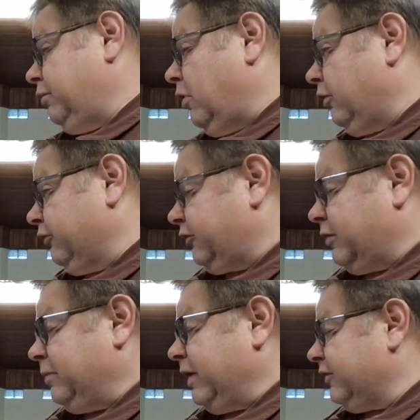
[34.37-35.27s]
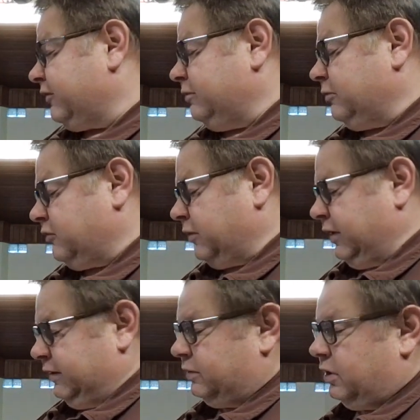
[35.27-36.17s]
Paul's comparison
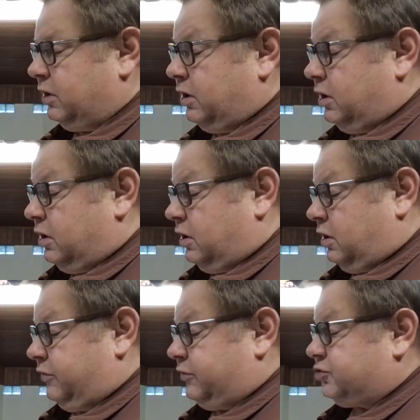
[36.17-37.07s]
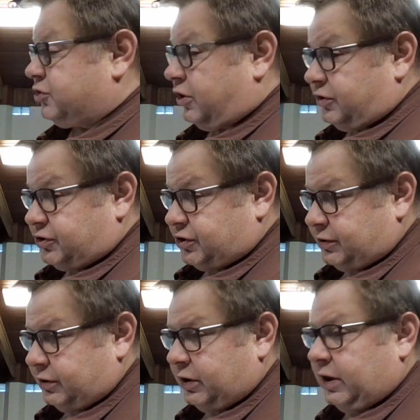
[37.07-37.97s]
between the
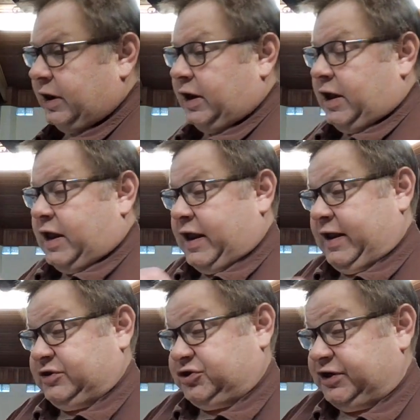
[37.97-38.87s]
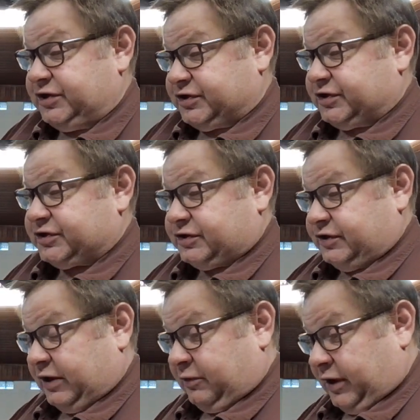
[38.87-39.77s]
church and Jesus,
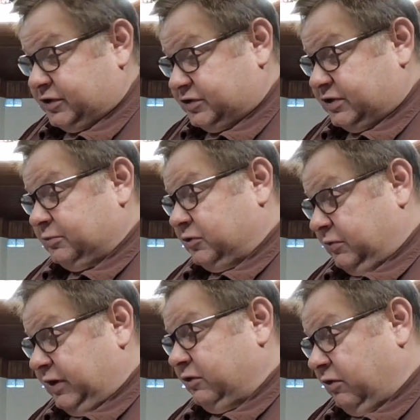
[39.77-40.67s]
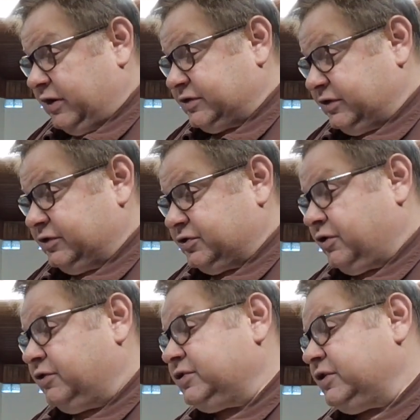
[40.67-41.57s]
the relationship between Christ and the
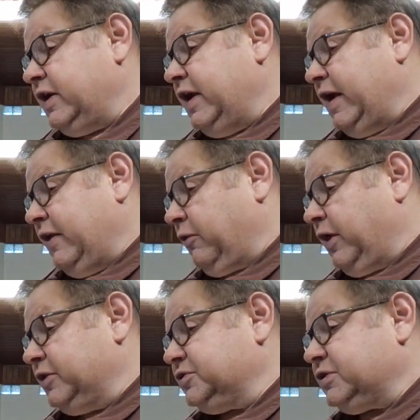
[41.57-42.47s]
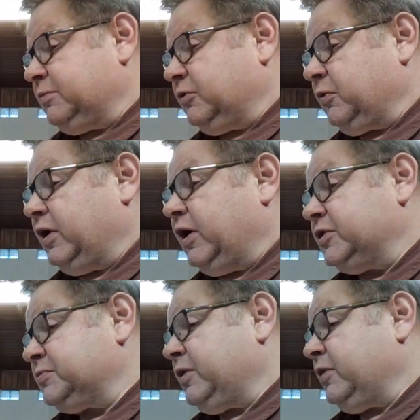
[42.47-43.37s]
church, and the relationship between a
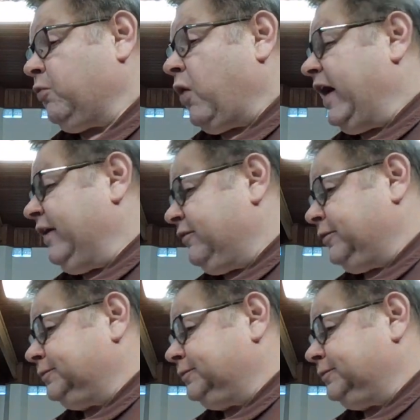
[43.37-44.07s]
husband and a wife.